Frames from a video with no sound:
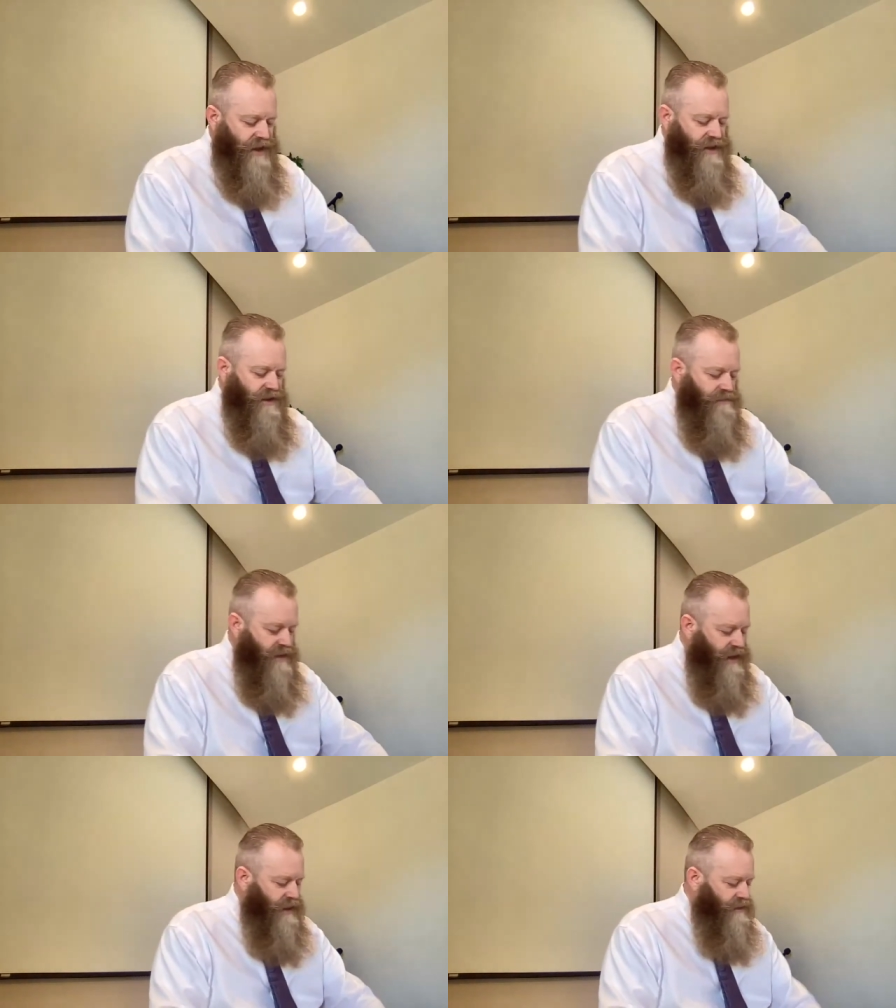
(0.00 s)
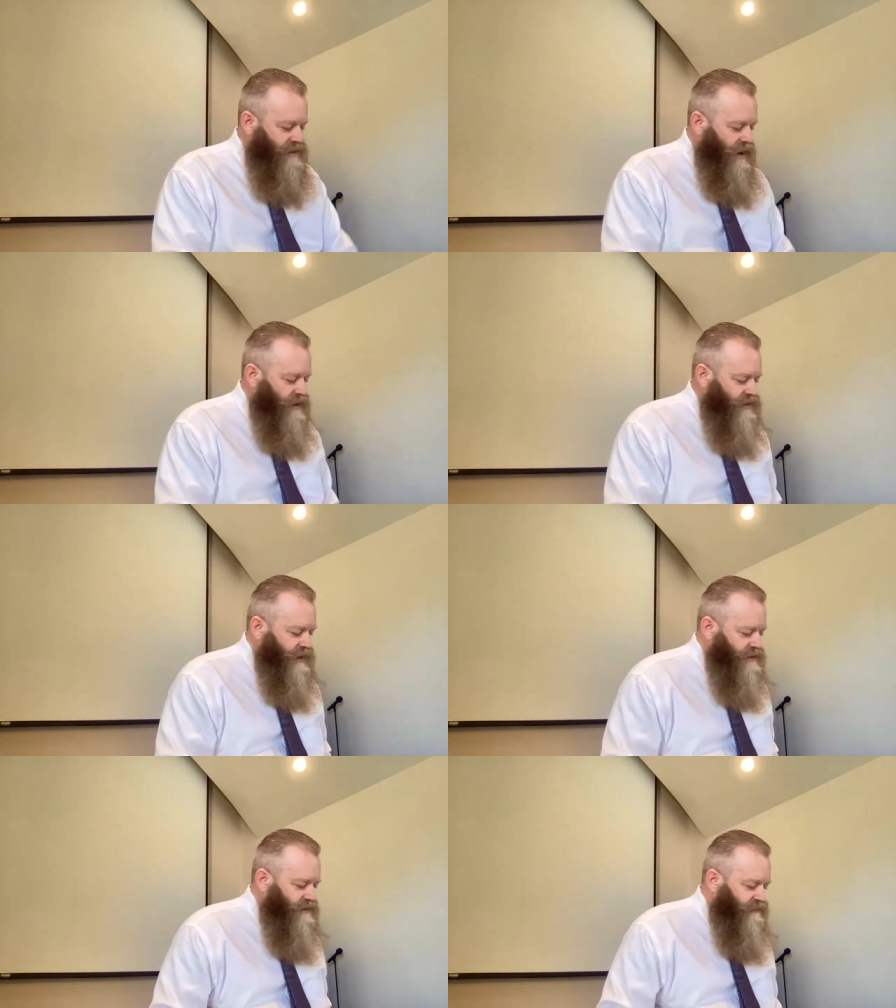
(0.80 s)
by the immediate
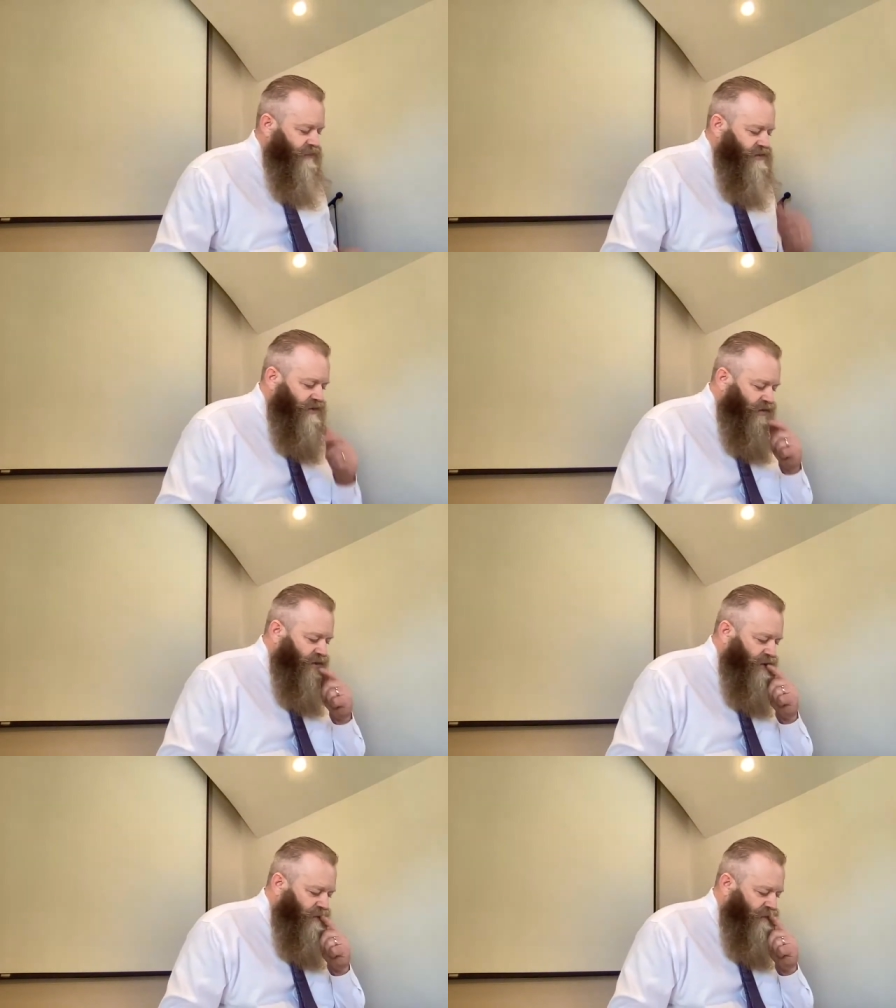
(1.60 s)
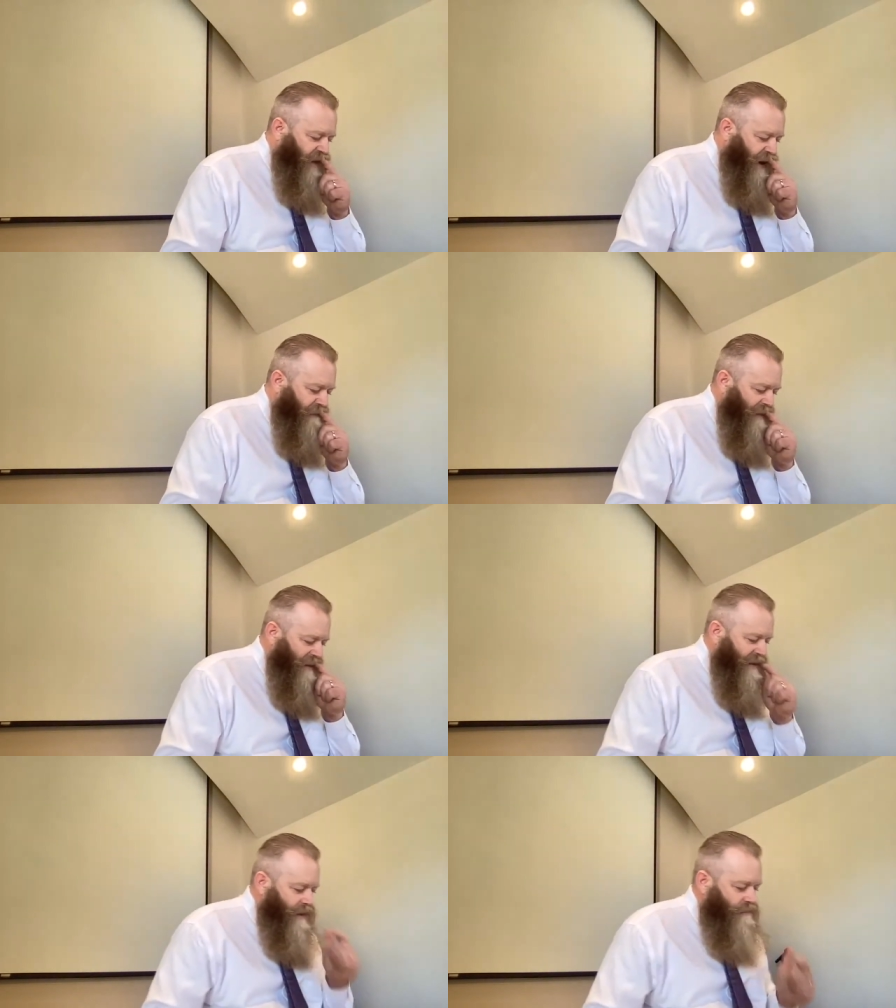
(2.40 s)
context of verses three through five.
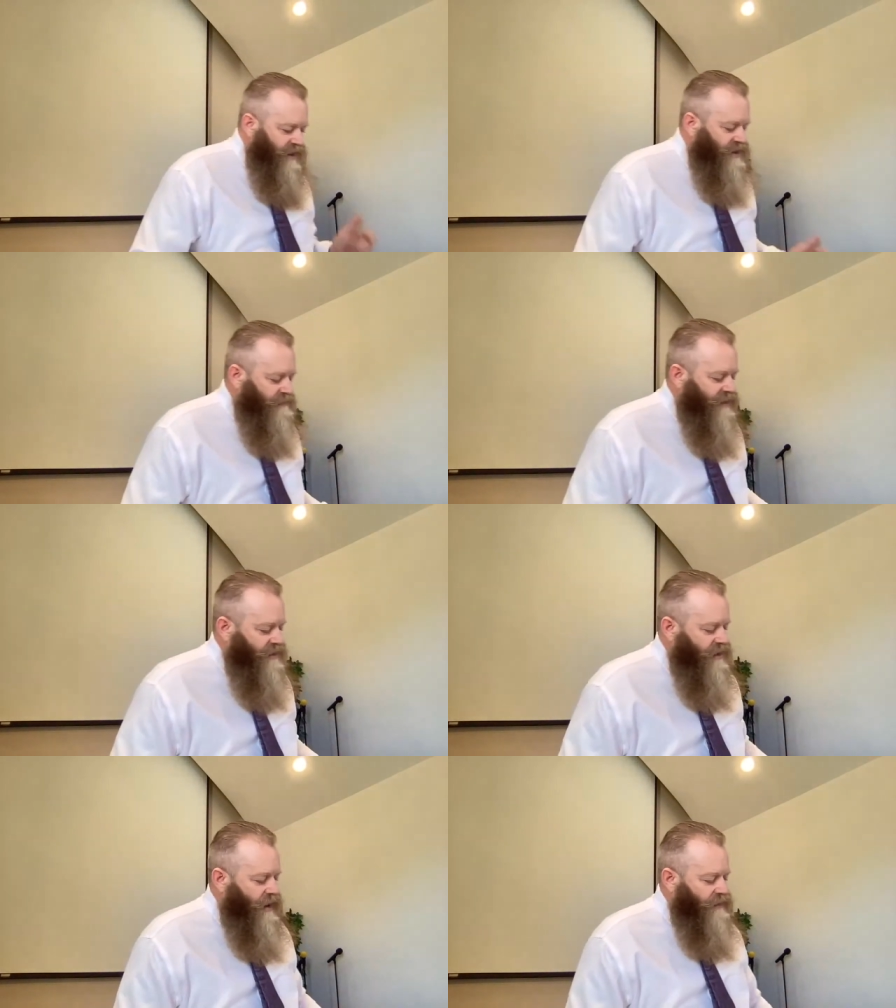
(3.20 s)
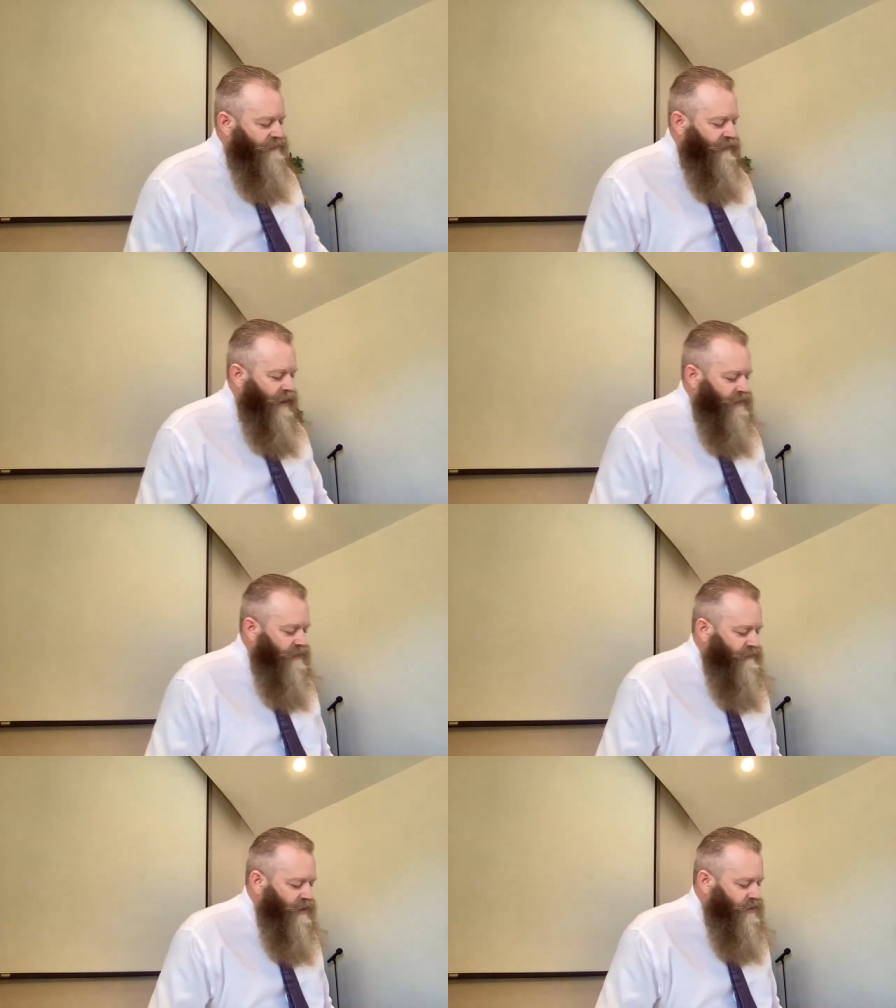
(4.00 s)
Blessed be the God and
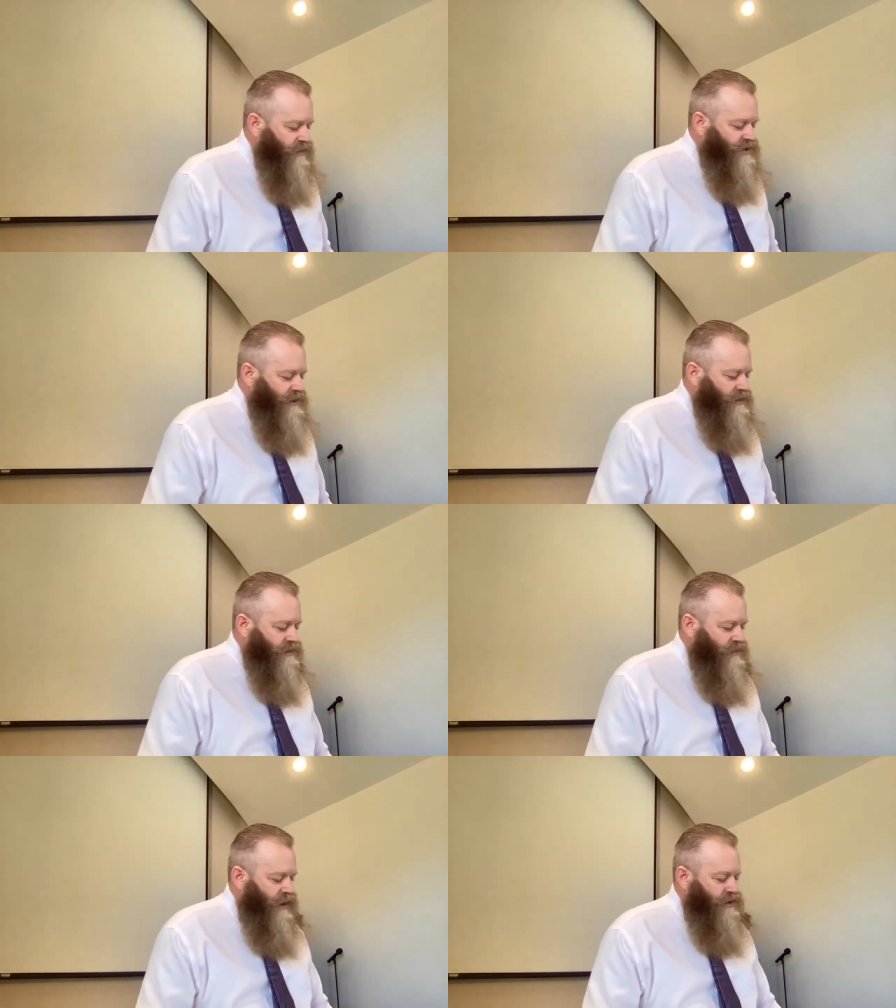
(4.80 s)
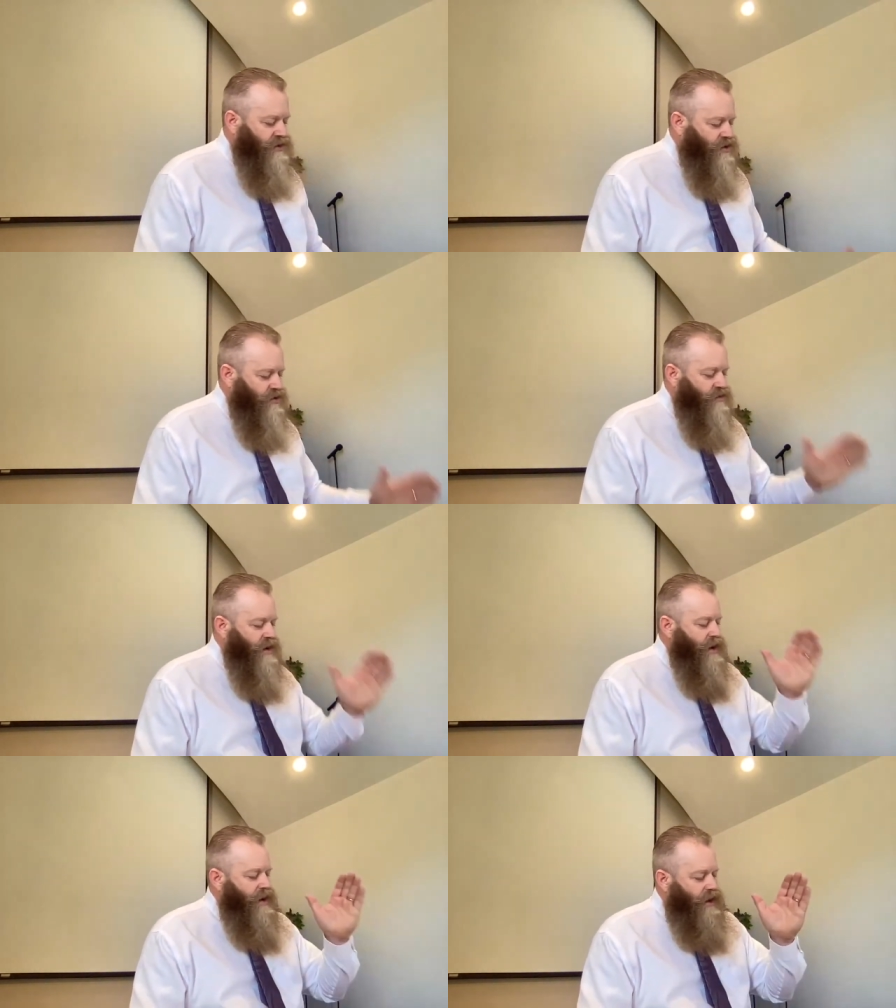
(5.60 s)
Father of our Lord Jesus Christ,
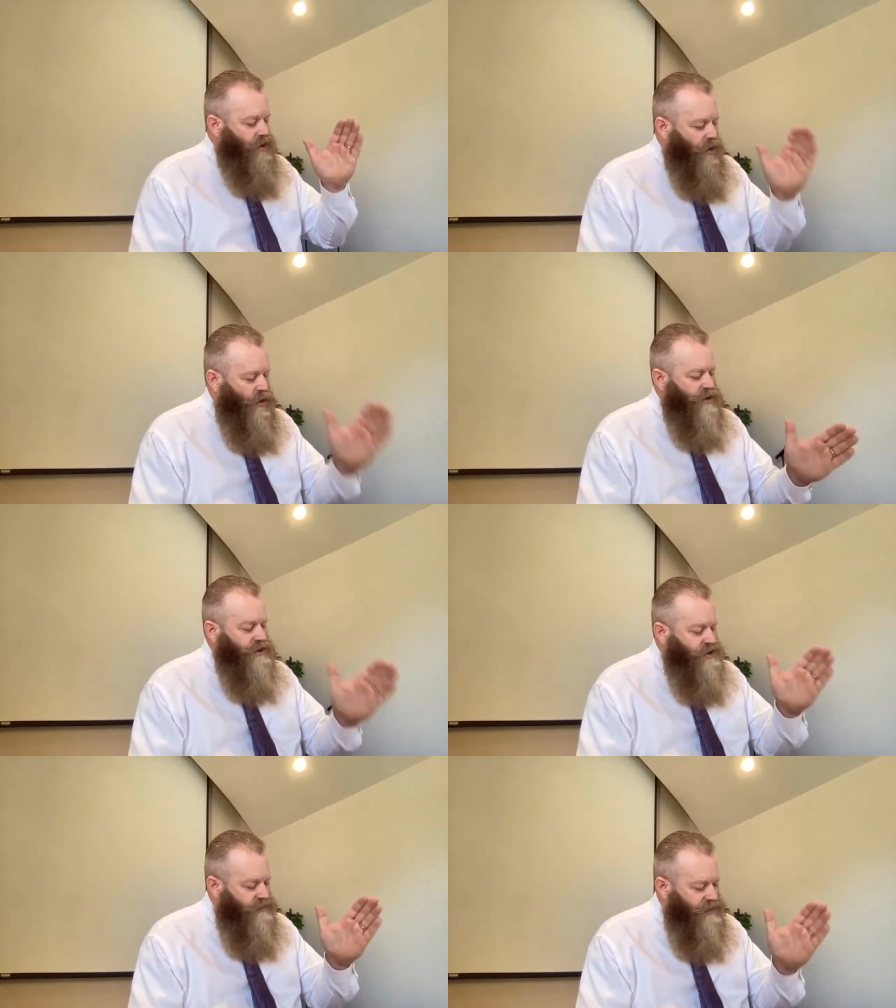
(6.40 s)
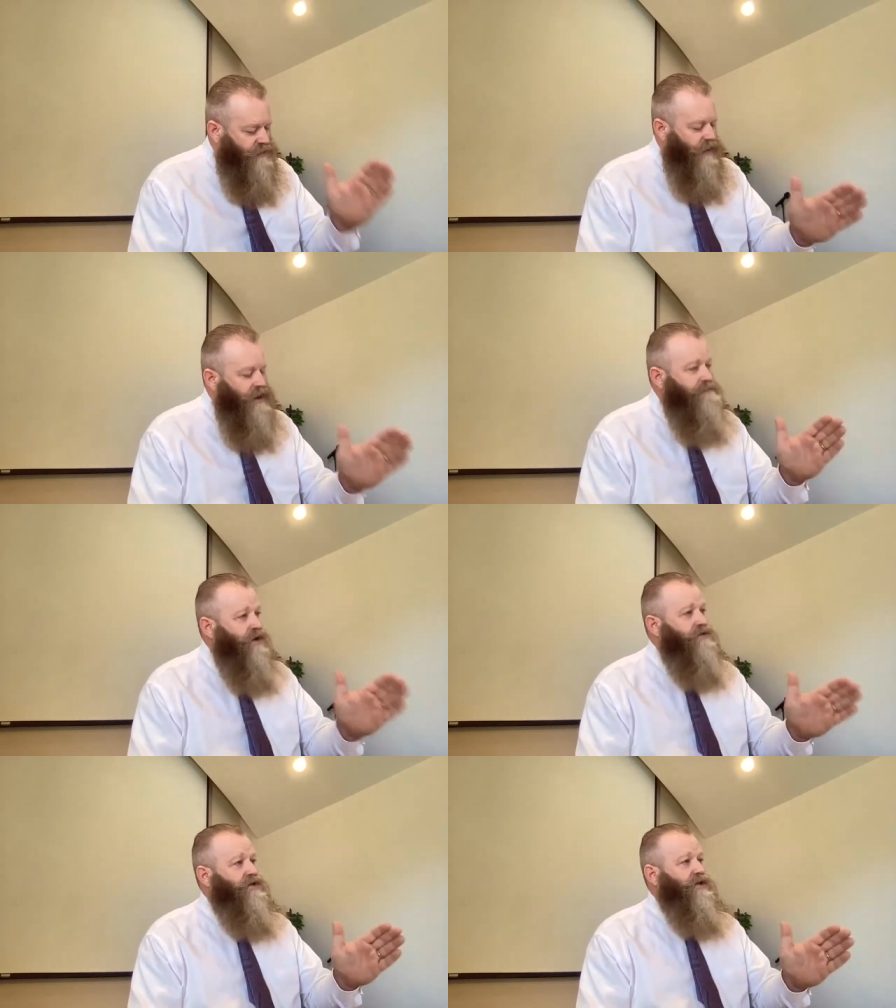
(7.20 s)
who, according to his great
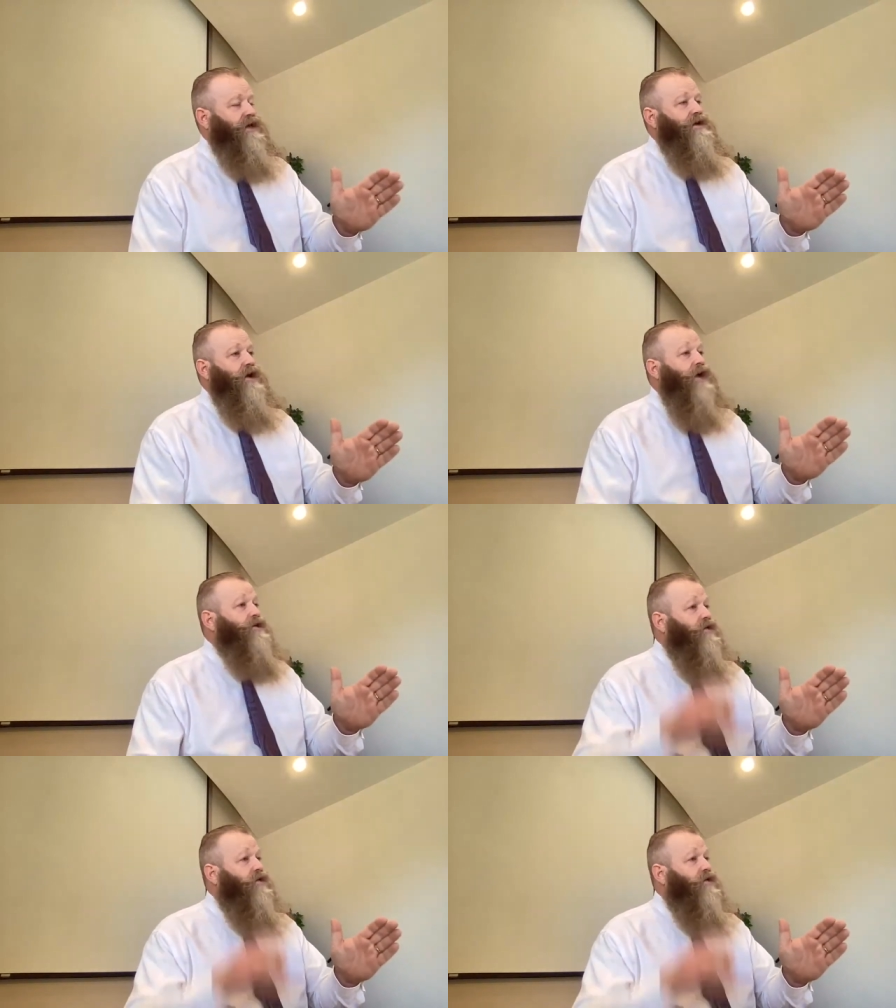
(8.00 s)
mercy, not